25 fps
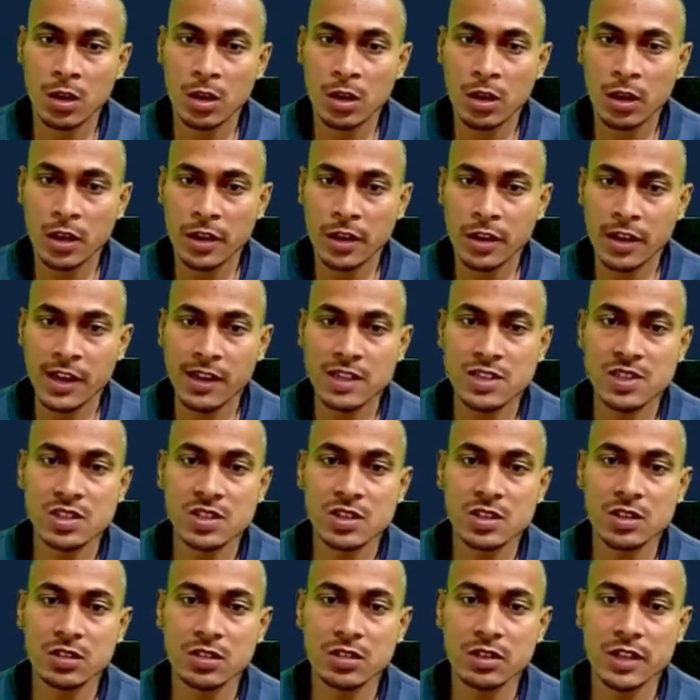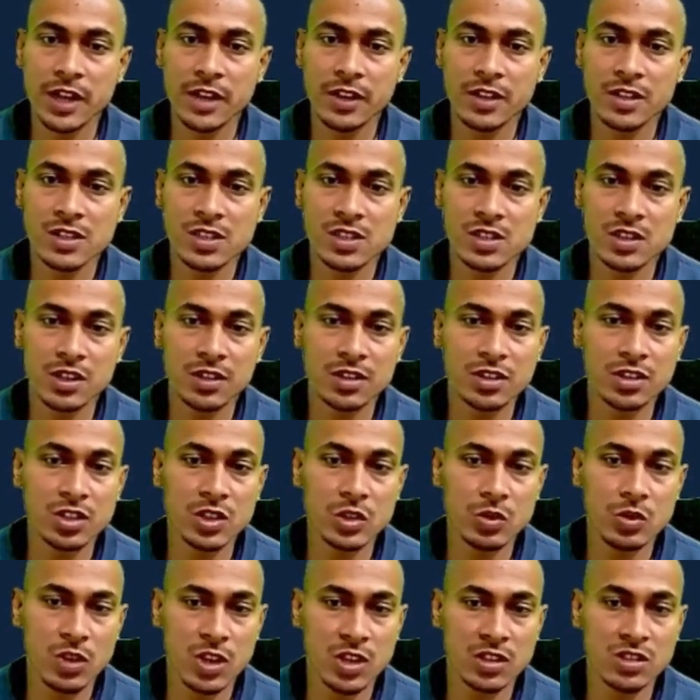An action that is
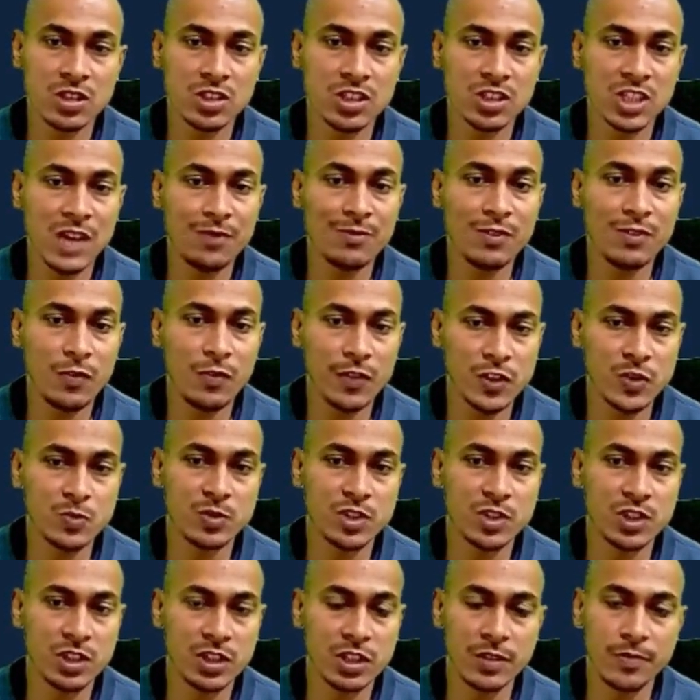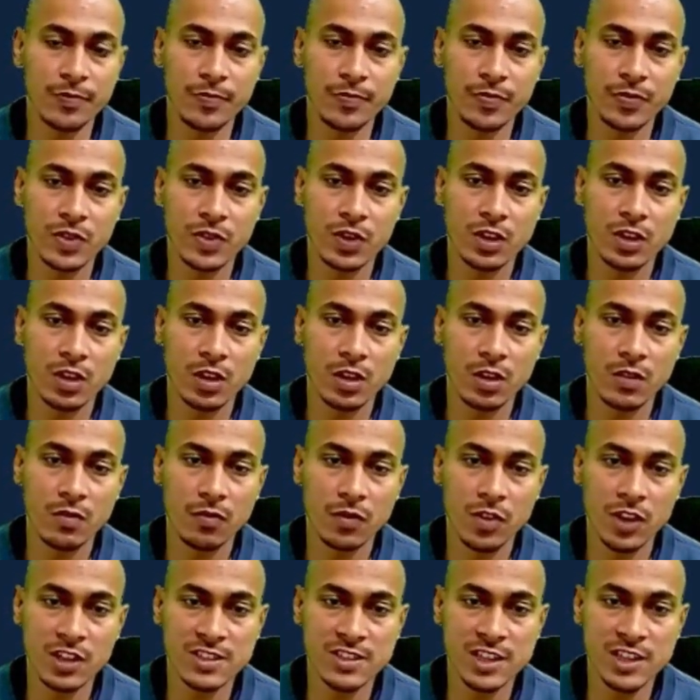continue at the time of speaking.
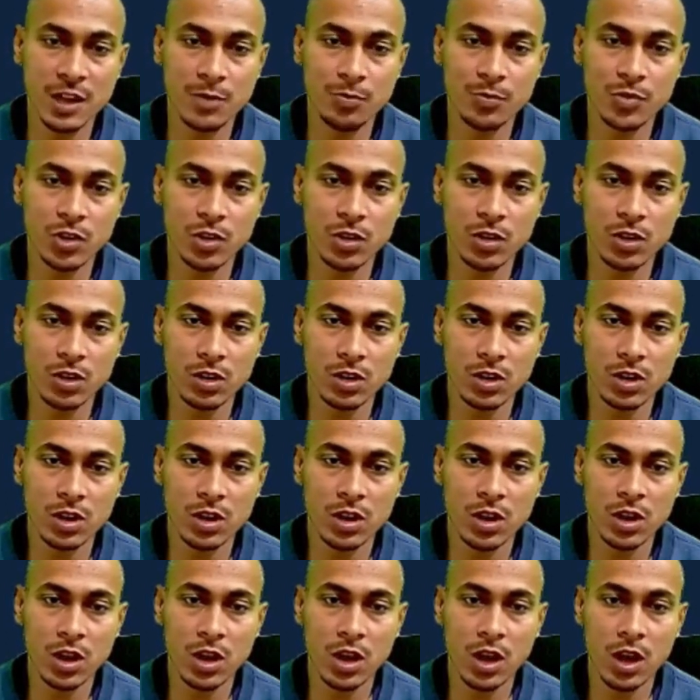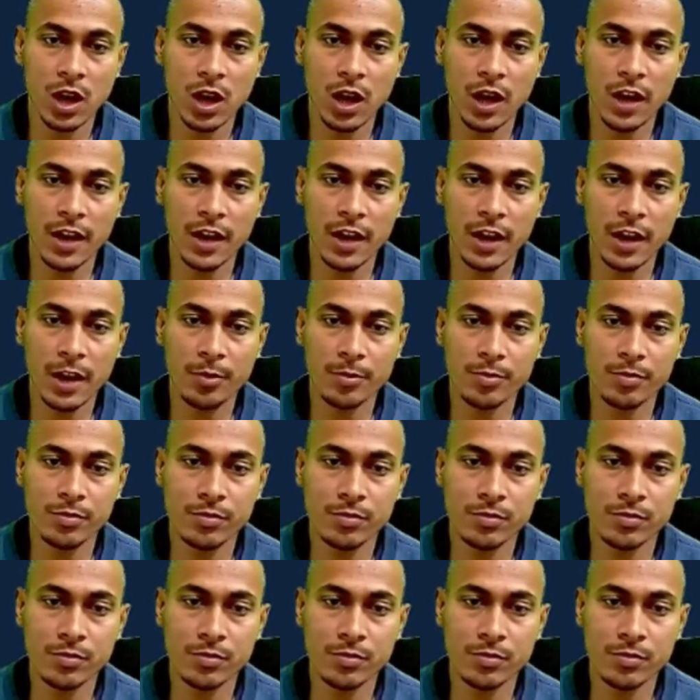For example, I am